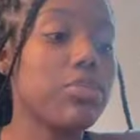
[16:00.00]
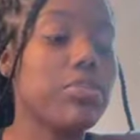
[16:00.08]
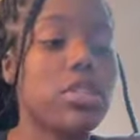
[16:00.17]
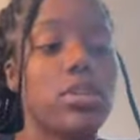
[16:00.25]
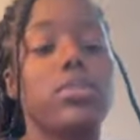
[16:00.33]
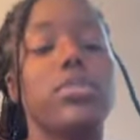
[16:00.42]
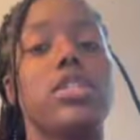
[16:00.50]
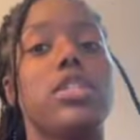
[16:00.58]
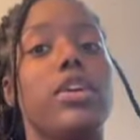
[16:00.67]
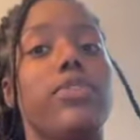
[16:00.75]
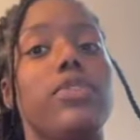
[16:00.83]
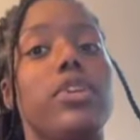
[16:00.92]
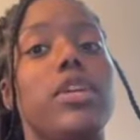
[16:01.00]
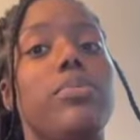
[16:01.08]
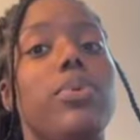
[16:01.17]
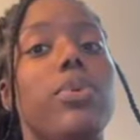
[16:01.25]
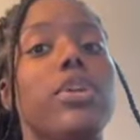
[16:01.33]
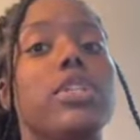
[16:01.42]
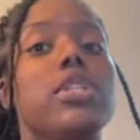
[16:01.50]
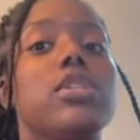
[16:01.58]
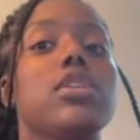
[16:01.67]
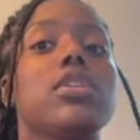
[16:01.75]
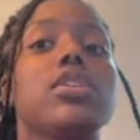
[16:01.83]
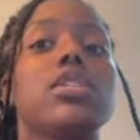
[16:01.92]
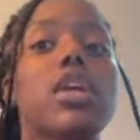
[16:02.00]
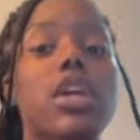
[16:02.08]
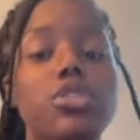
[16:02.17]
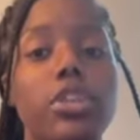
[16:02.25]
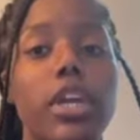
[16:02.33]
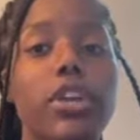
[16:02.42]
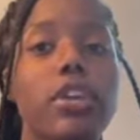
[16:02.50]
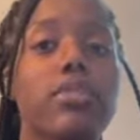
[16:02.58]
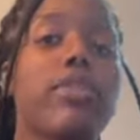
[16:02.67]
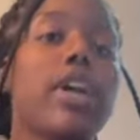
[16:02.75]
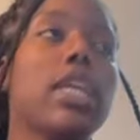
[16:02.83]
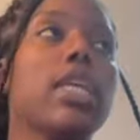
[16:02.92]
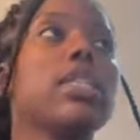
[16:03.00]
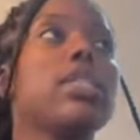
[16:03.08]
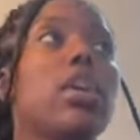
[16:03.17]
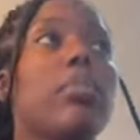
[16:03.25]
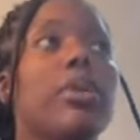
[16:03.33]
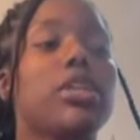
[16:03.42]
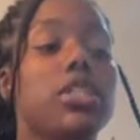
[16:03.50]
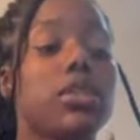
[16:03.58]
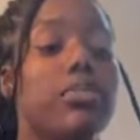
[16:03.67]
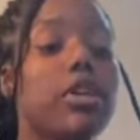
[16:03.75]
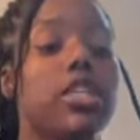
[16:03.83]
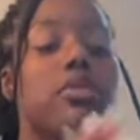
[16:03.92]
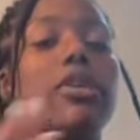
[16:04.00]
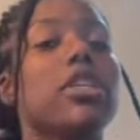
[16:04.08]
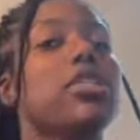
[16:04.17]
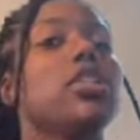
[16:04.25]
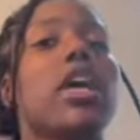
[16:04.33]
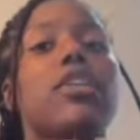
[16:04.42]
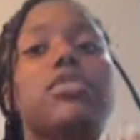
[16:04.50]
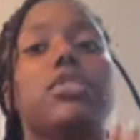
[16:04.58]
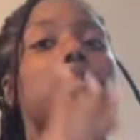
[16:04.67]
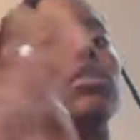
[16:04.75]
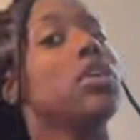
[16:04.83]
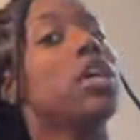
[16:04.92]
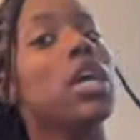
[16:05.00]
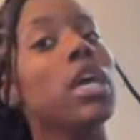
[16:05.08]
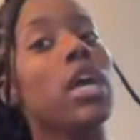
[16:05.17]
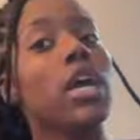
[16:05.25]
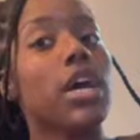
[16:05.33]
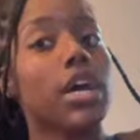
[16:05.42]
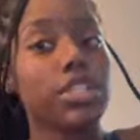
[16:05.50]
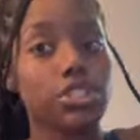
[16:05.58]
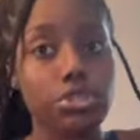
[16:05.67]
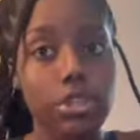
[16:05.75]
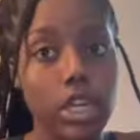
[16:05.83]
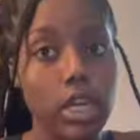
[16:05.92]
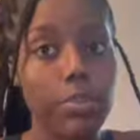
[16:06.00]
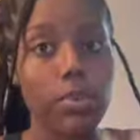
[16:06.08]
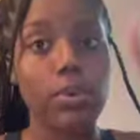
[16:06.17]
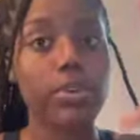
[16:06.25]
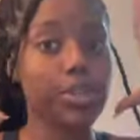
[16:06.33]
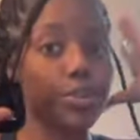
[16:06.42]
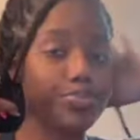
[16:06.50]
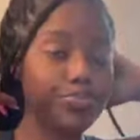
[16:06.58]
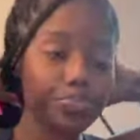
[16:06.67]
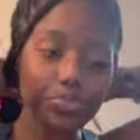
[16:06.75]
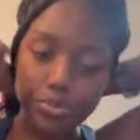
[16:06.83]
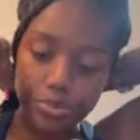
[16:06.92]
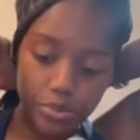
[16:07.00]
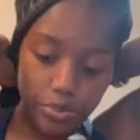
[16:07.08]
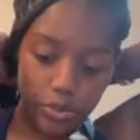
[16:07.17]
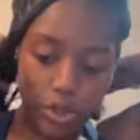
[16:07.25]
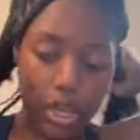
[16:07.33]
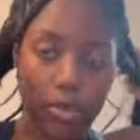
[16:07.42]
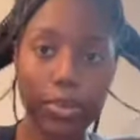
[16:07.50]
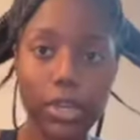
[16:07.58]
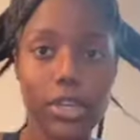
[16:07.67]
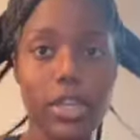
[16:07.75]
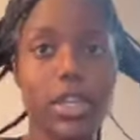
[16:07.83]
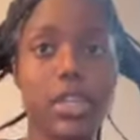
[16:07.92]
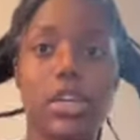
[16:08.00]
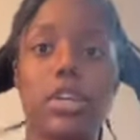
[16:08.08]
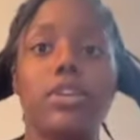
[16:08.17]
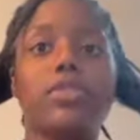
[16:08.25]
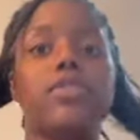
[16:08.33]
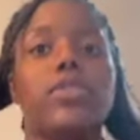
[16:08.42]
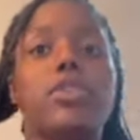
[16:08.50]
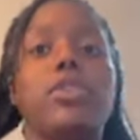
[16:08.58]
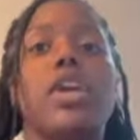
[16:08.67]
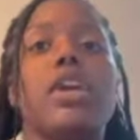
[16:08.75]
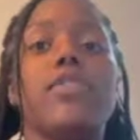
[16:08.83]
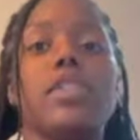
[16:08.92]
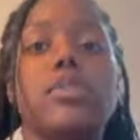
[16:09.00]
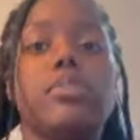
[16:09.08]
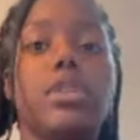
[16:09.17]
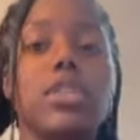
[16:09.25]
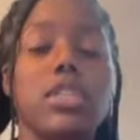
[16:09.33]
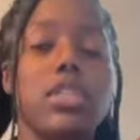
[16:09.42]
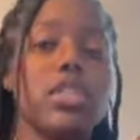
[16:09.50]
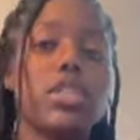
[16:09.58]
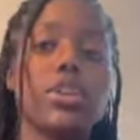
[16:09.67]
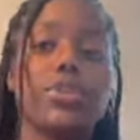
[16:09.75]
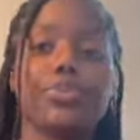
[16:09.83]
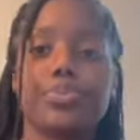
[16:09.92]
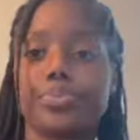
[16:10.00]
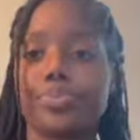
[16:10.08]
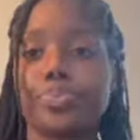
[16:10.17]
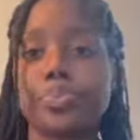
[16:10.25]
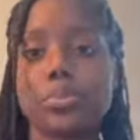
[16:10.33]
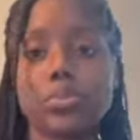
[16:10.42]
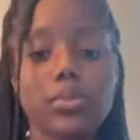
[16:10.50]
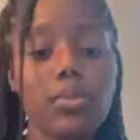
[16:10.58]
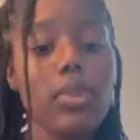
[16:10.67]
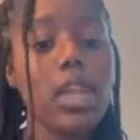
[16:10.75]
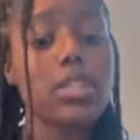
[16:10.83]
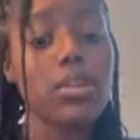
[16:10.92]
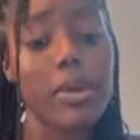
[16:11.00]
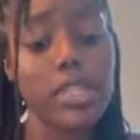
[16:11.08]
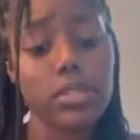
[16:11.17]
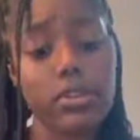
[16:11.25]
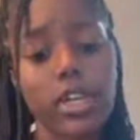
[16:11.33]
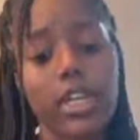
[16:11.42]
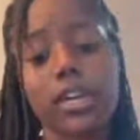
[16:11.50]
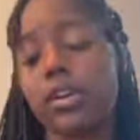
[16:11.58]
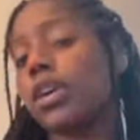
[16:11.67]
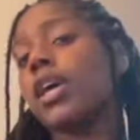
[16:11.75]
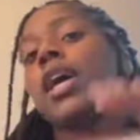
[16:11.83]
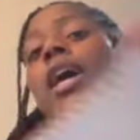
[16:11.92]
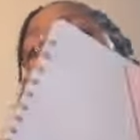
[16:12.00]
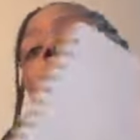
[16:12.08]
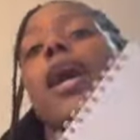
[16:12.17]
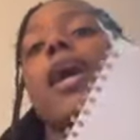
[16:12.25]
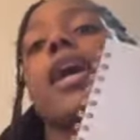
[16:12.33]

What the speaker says: so it's definitely important to stay on track of your finances and your budget, but especially after a trip or a period of, you know, heavy spending. So that's what I'm about to do right now. I